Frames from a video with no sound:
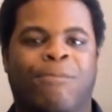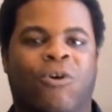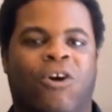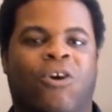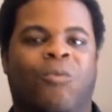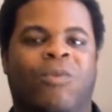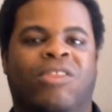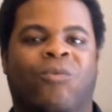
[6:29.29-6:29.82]

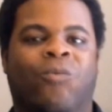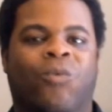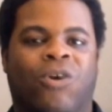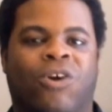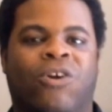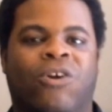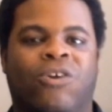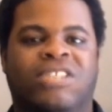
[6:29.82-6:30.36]
more with
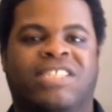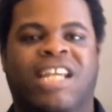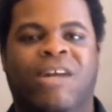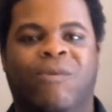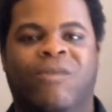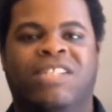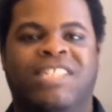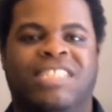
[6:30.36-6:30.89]
words
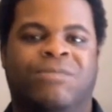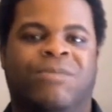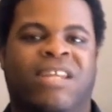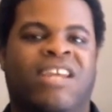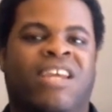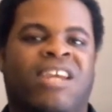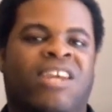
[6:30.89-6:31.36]
than with just with